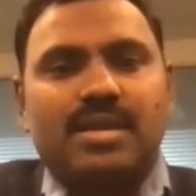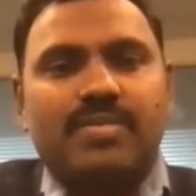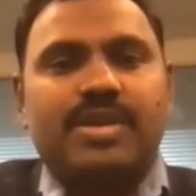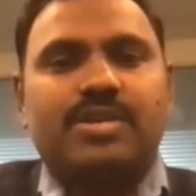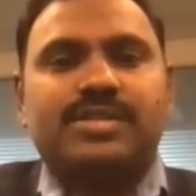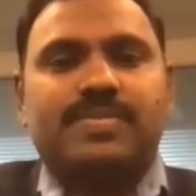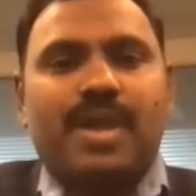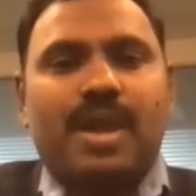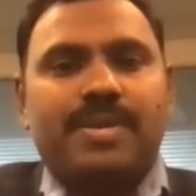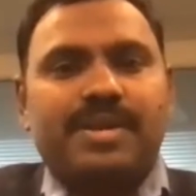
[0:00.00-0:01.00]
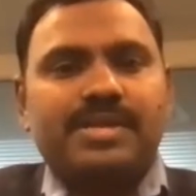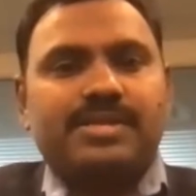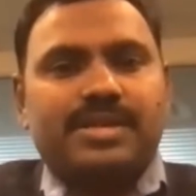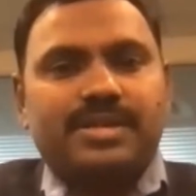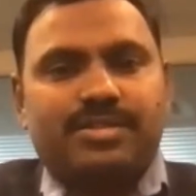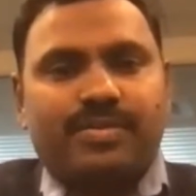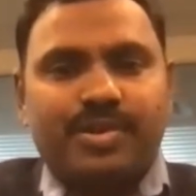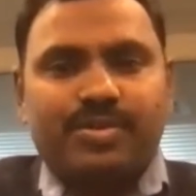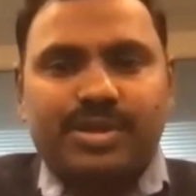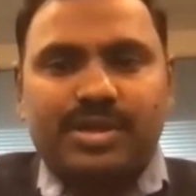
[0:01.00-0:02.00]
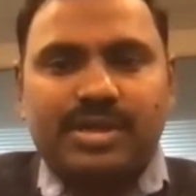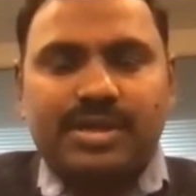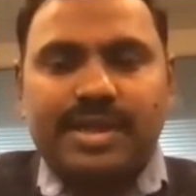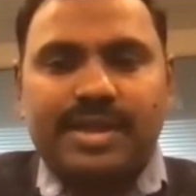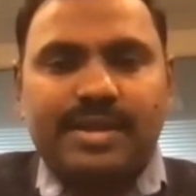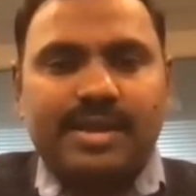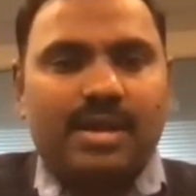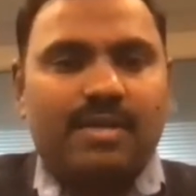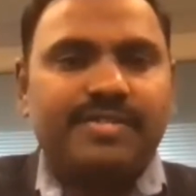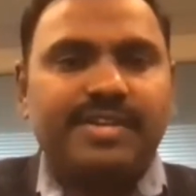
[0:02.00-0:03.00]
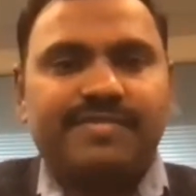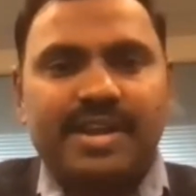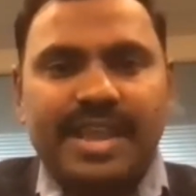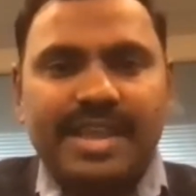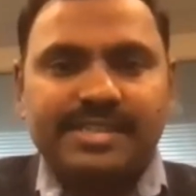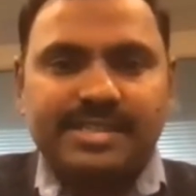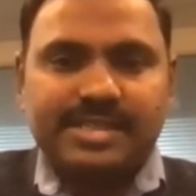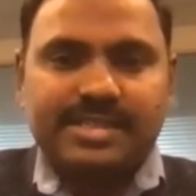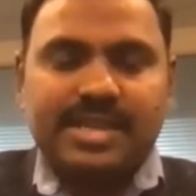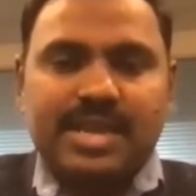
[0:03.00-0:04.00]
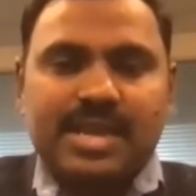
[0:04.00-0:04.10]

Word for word: because the properties are distributed, they are of different ages,